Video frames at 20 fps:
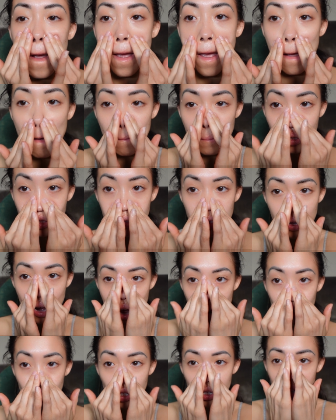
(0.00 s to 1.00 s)
and
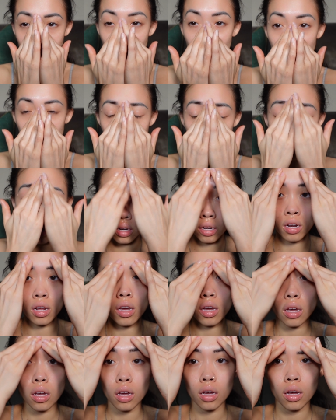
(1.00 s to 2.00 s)
massage it
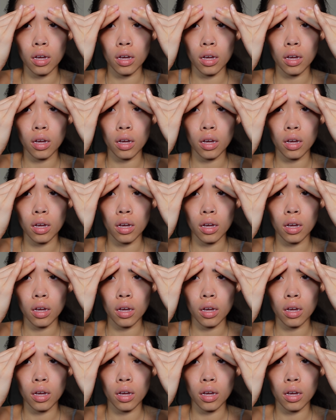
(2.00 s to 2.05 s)
in